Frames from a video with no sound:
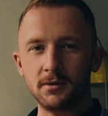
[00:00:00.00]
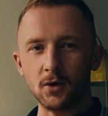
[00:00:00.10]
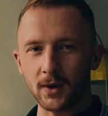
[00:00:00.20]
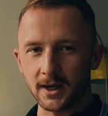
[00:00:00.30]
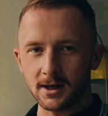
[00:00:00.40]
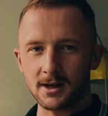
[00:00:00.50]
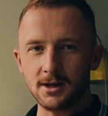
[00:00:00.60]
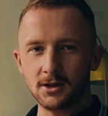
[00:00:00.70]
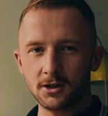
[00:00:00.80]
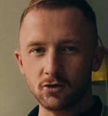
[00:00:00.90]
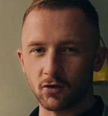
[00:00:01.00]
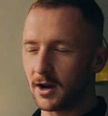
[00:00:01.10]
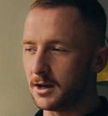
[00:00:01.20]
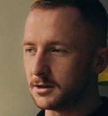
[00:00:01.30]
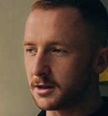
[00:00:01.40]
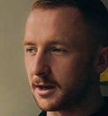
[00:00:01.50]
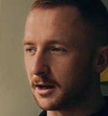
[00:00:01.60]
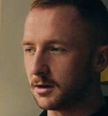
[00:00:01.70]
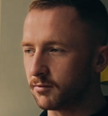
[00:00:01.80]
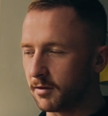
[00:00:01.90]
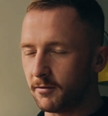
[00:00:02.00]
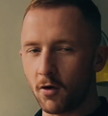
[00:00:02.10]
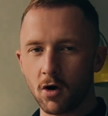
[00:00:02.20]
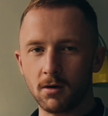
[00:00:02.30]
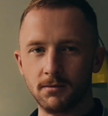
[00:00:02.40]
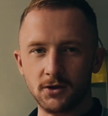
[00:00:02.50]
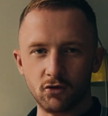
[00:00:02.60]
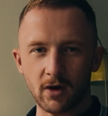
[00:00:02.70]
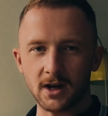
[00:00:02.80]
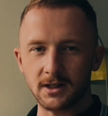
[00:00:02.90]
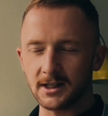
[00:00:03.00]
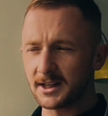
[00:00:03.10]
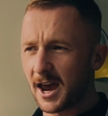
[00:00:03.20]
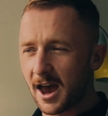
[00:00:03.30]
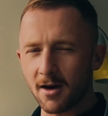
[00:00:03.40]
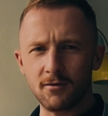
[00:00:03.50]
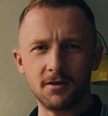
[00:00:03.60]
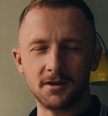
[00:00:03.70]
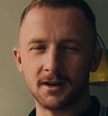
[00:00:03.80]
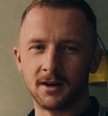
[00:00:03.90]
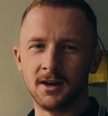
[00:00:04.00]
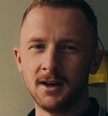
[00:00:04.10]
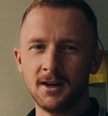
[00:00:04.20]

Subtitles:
the way he eats, trains, thinks, performs, dresses, everything,